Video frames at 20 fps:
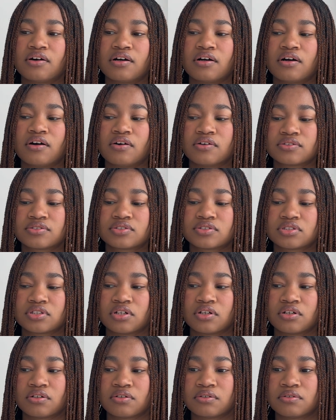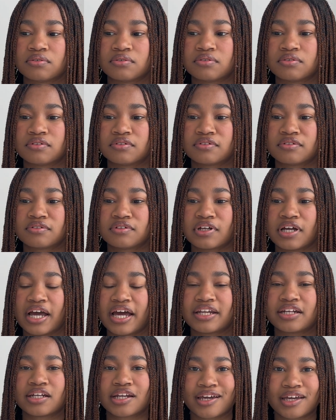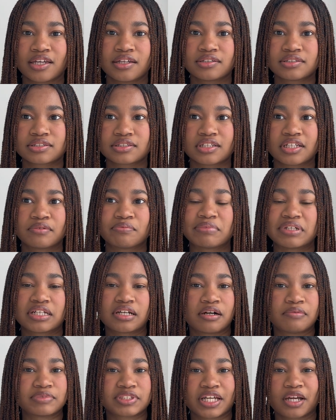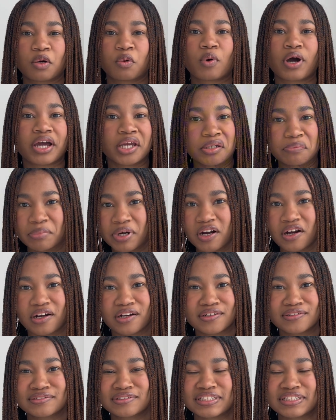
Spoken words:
also at night it becomes like a wine bar.